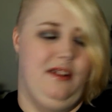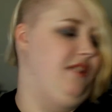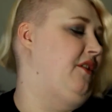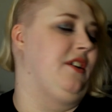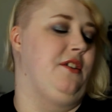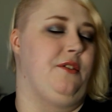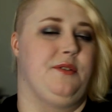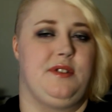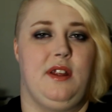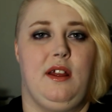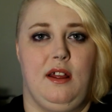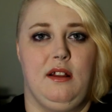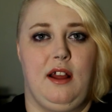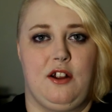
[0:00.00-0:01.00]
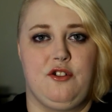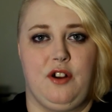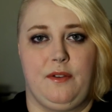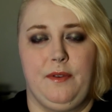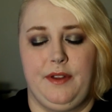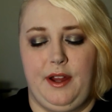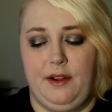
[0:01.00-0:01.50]
You can use the
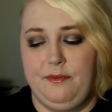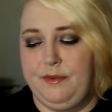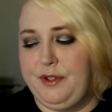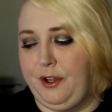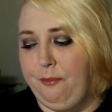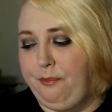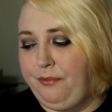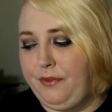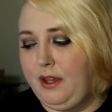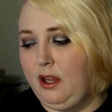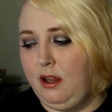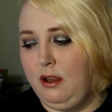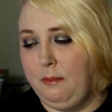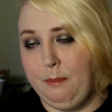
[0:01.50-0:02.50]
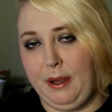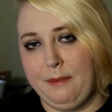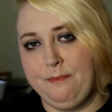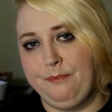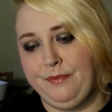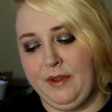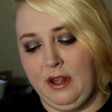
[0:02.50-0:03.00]
electric for that. So,
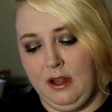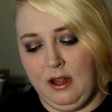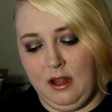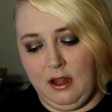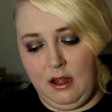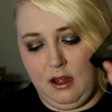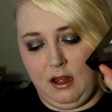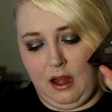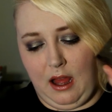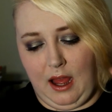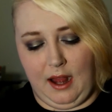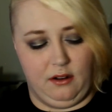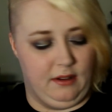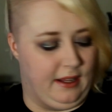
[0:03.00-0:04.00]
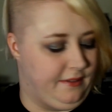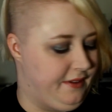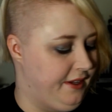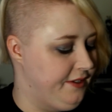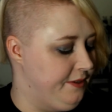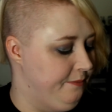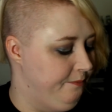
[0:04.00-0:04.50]
but I don't like
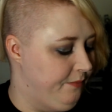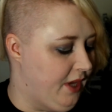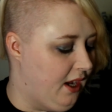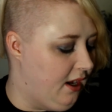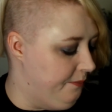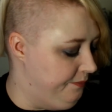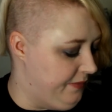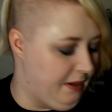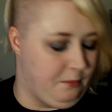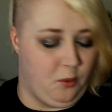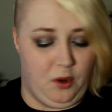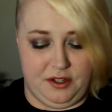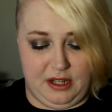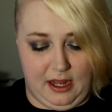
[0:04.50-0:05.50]
these. I'm going